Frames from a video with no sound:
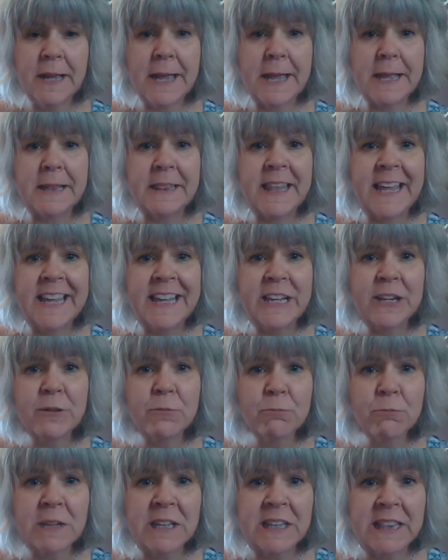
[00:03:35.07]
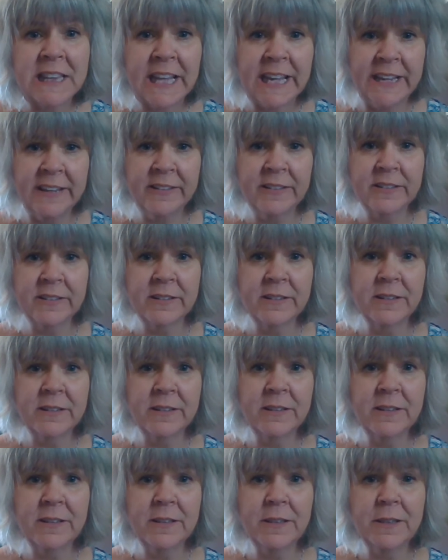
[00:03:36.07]
And they can relate
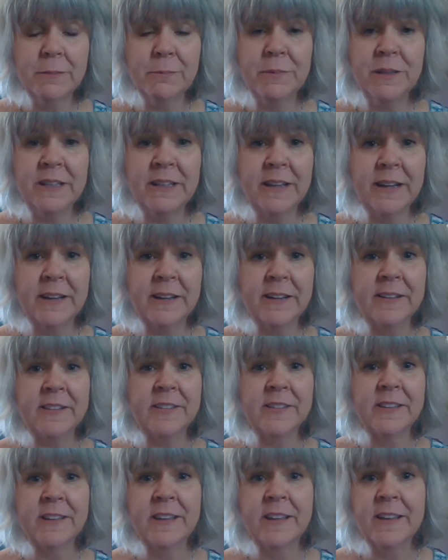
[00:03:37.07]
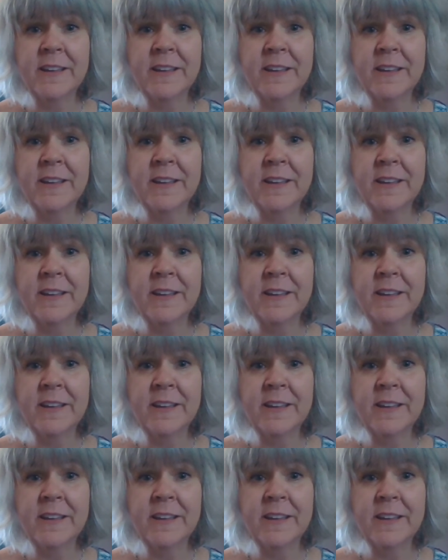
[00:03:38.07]
because